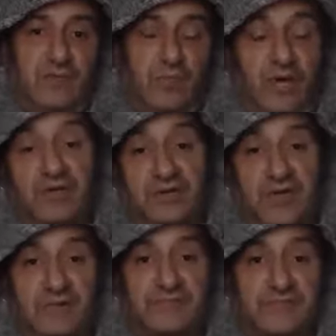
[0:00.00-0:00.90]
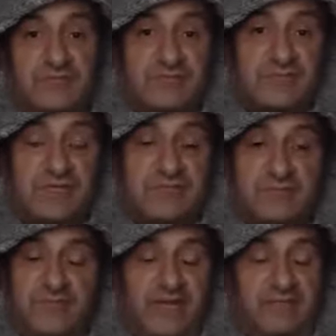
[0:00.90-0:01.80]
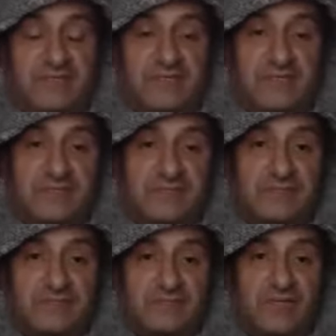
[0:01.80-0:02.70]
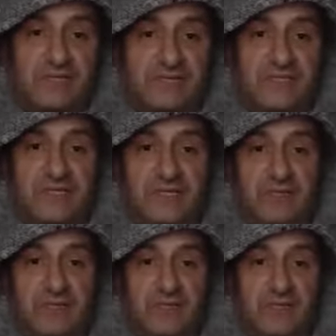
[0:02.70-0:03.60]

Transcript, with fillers: Wilder afterwards said, apparently said to one of his team,